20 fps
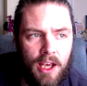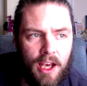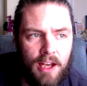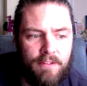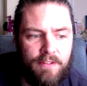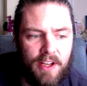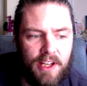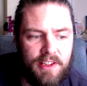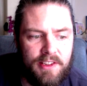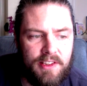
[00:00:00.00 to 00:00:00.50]

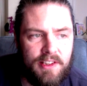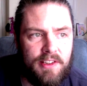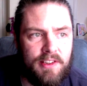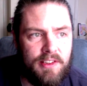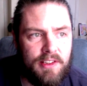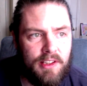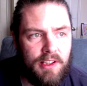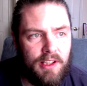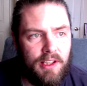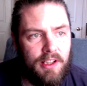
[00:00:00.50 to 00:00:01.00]

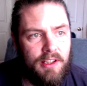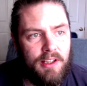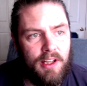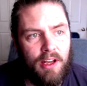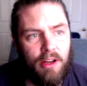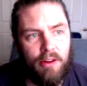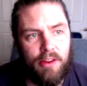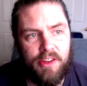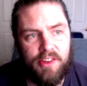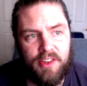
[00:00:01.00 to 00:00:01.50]
Advances in the
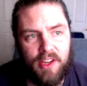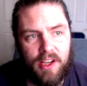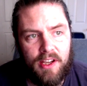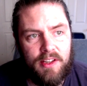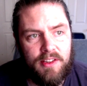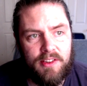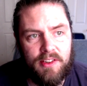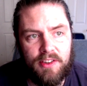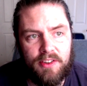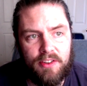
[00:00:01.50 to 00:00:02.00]
health
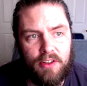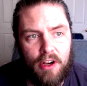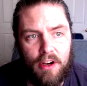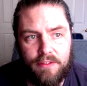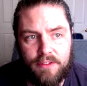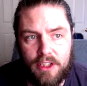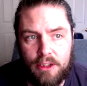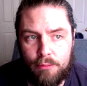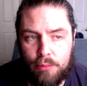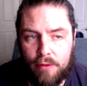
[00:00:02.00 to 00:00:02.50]
sciences
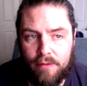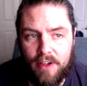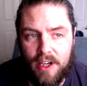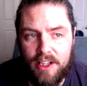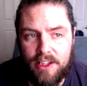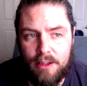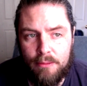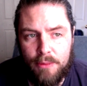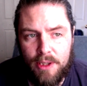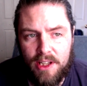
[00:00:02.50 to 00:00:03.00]
often provide
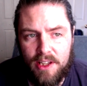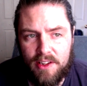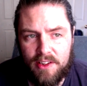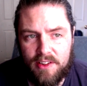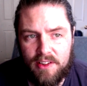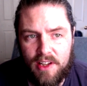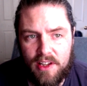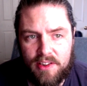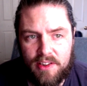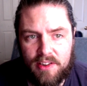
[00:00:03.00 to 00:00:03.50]
the means
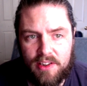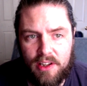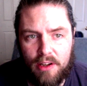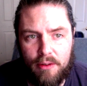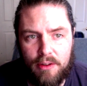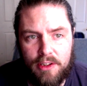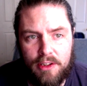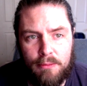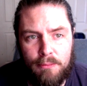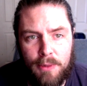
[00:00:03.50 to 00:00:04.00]

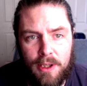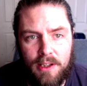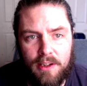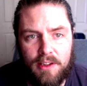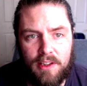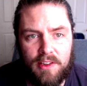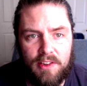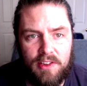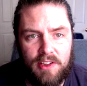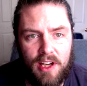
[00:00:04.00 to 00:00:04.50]
necessary to meet
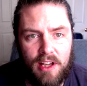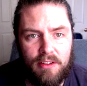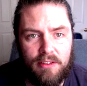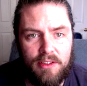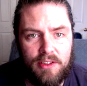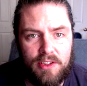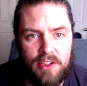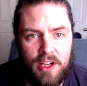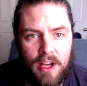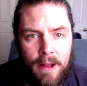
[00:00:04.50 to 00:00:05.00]
this
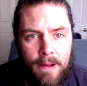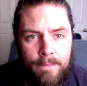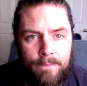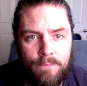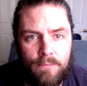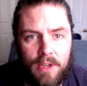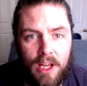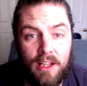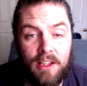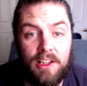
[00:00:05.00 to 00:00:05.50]
challenge,
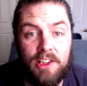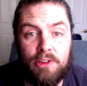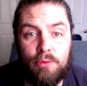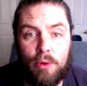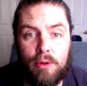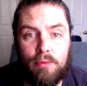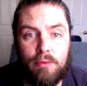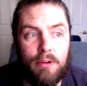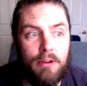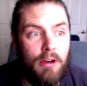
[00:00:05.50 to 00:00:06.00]
at least
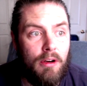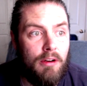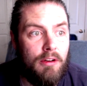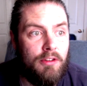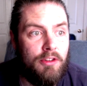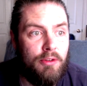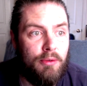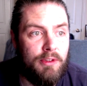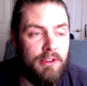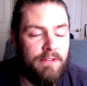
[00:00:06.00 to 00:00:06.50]
with regard
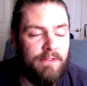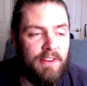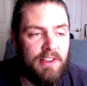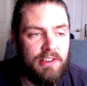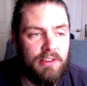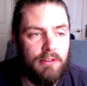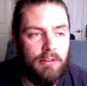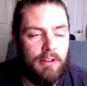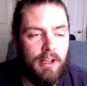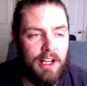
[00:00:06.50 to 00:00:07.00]
to its
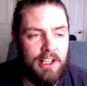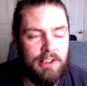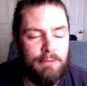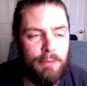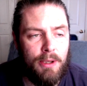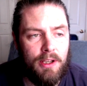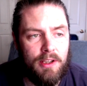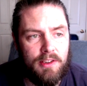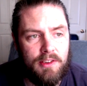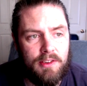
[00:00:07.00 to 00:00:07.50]
physical
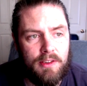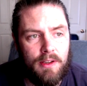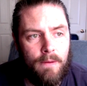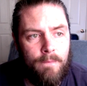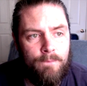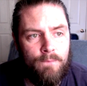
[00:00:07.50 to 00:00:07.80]
aspects.